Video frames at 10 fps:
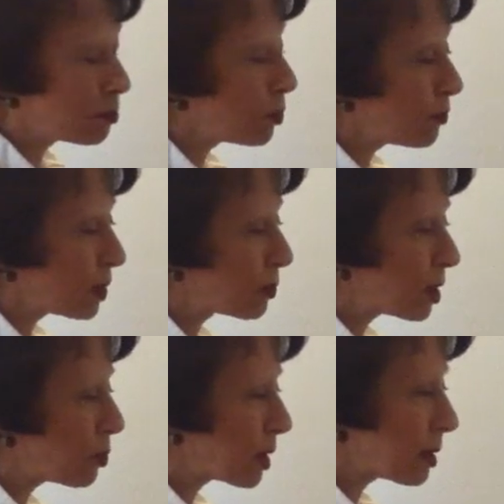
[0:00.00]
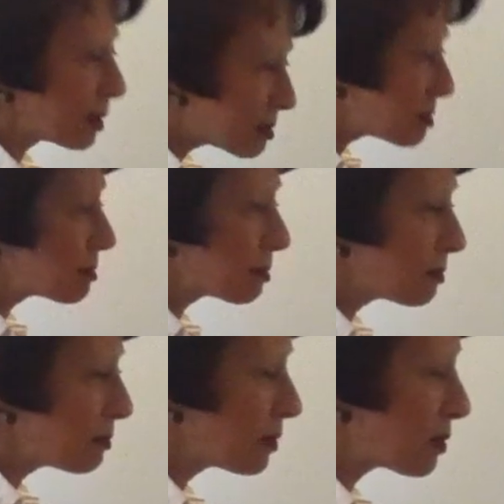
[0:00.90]
move very quickly. It's
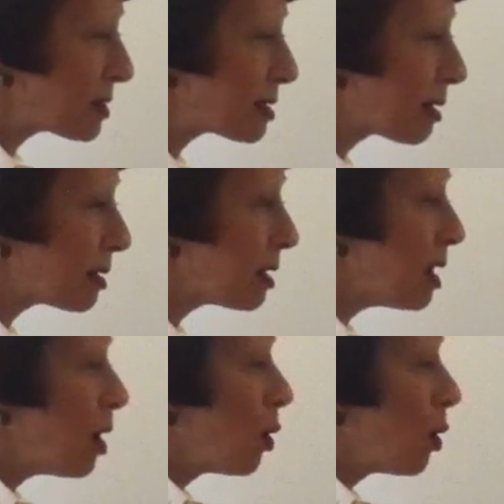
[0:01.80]
very sudden.